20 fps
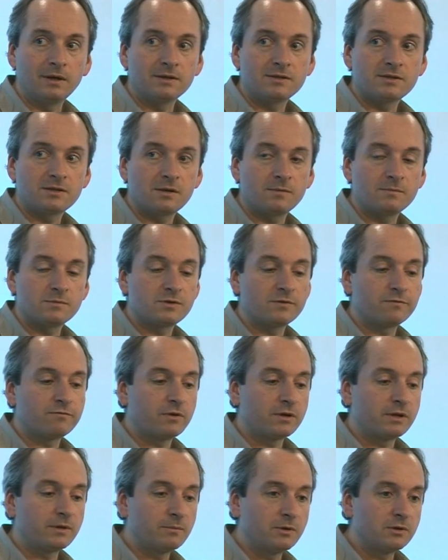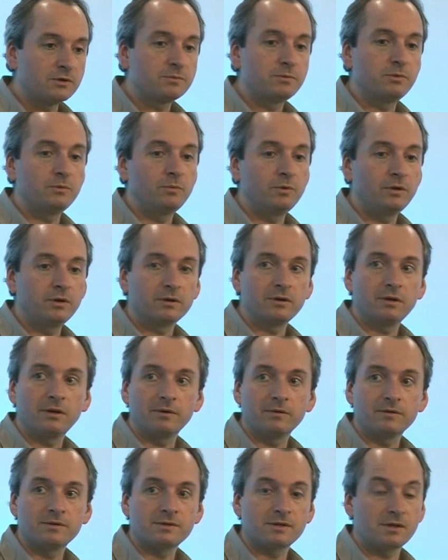in terms of running multiple
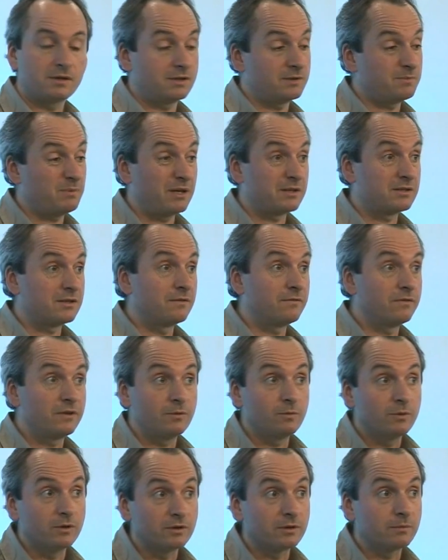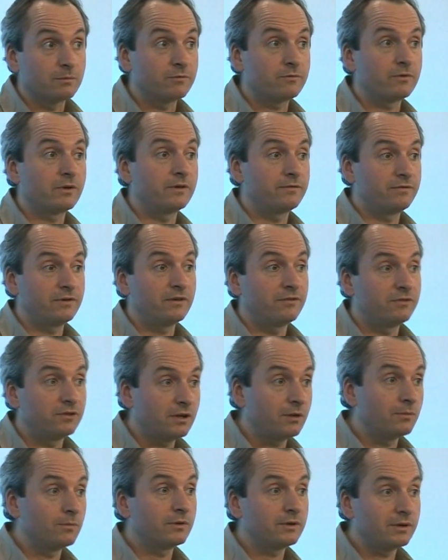workloads, and it's back to the V word, I'm afraid. If you
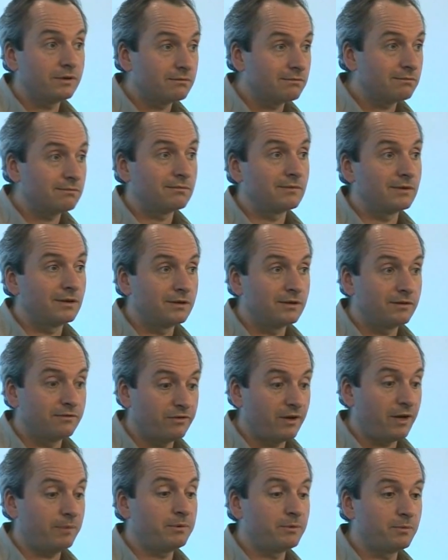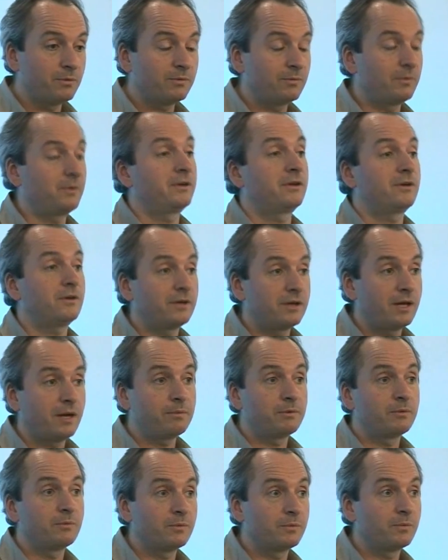don't want it, and you're happy with what you got, you're
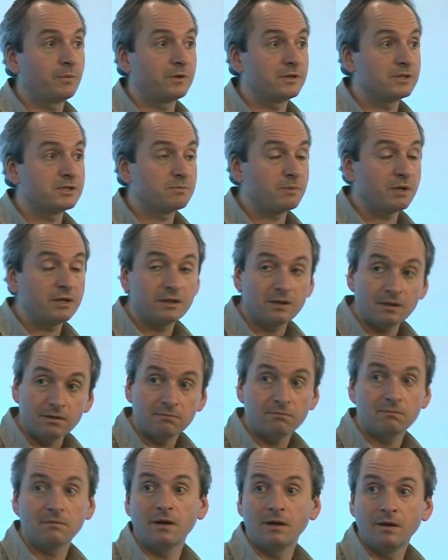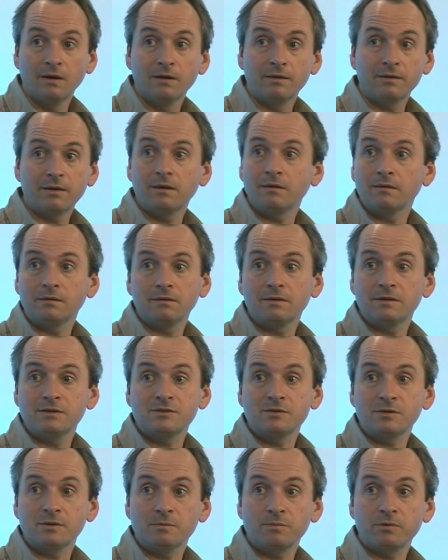happy with what you're spending, then
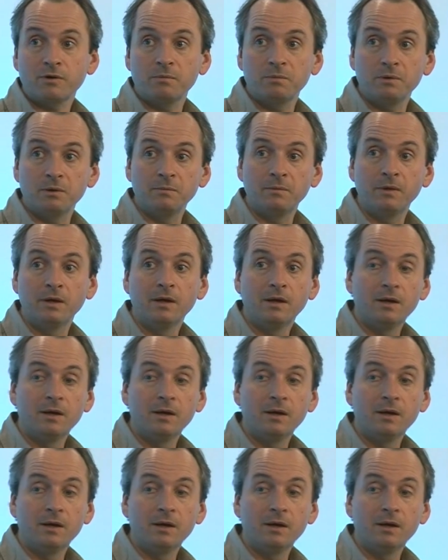it's not a problem.